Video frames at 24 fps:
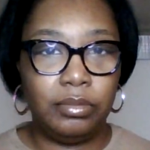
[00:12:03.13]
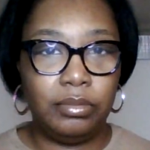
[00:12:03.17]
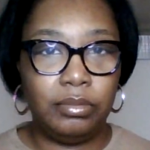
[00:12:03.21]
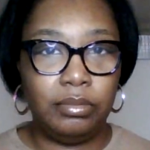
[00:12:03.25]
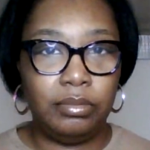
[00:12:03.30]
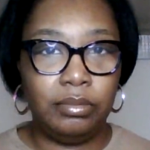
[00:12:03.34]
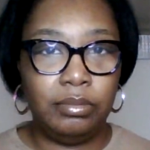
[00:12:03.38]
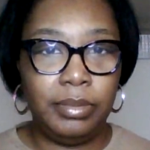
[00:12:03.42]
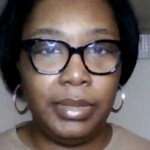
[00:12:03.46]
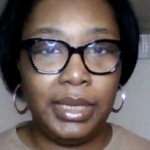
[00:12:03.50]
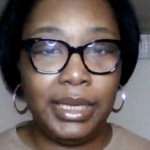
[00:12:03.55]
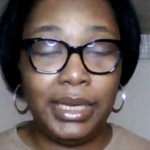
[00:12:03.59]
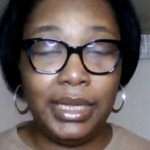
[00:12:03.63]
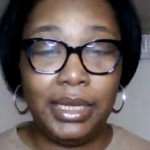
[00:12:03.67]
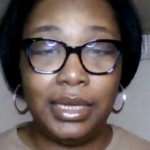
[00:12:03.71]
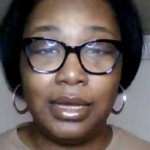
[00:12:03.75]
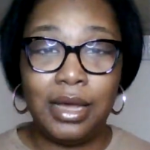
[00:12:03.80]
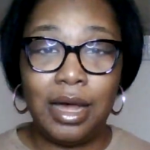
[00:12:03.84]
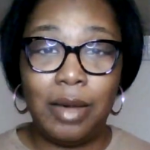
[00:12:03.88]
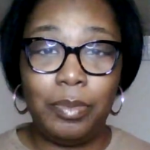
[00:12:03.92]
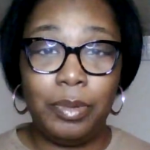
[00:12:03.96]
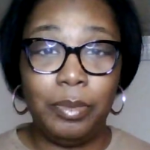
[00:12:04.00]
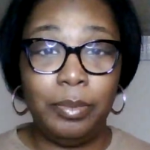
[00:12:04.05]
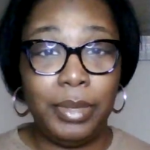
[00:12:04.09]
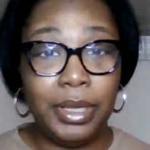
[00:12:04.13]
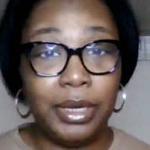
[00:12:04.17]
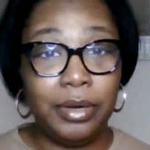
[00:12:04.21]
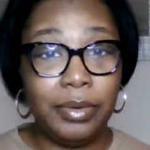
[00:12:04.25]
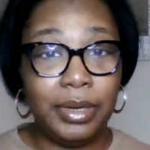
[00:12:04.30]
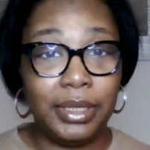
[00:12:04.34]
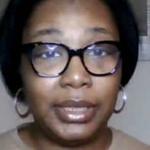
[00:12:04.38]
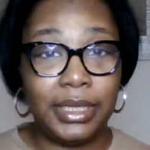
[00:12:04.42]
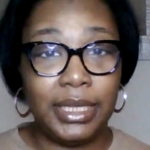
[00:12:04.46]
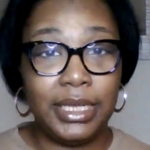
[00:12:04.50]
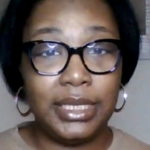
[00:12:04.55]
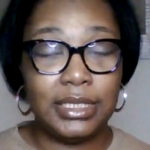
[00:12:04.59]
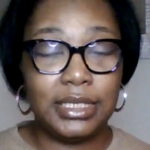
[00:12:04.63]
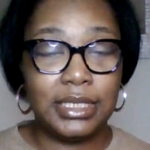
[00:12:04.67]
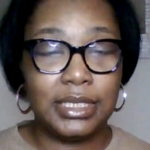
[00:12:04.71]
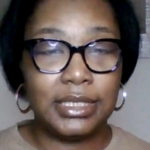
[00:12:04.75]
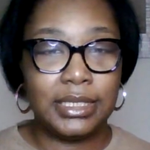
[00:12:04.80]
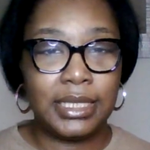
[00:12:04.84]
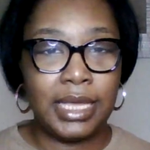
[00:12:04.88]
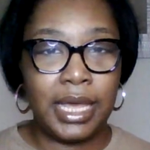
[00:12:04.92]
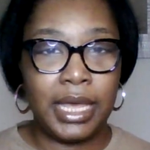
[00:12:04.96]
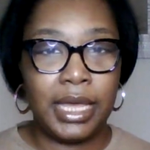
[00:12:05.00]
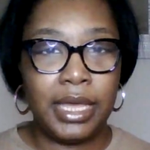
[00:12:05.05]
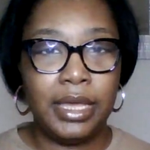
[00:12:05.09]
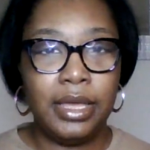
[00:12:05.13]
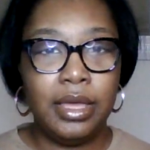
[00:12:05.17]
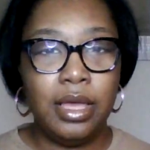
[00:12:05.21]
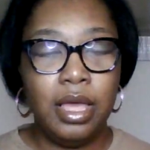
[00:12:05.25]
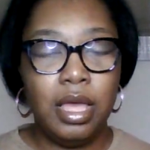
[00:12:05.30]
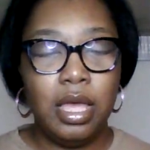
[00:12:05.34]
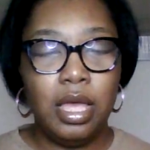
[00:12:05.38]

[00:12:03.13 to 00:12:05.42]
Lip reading: many complimentary things to say.